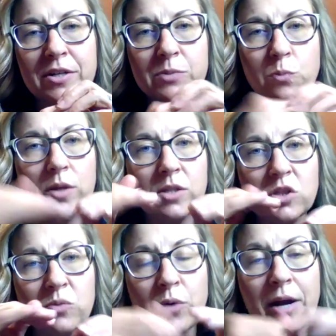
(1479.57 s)

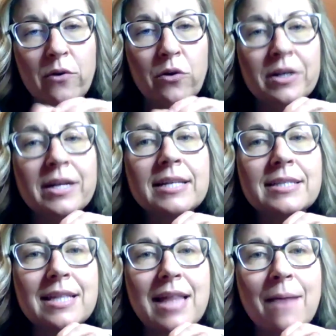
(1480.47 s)
what's priority
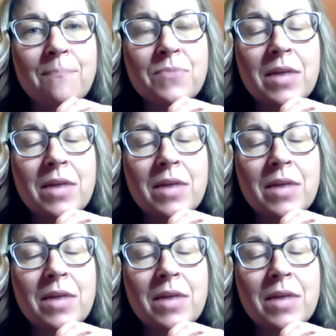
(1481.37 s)
to them.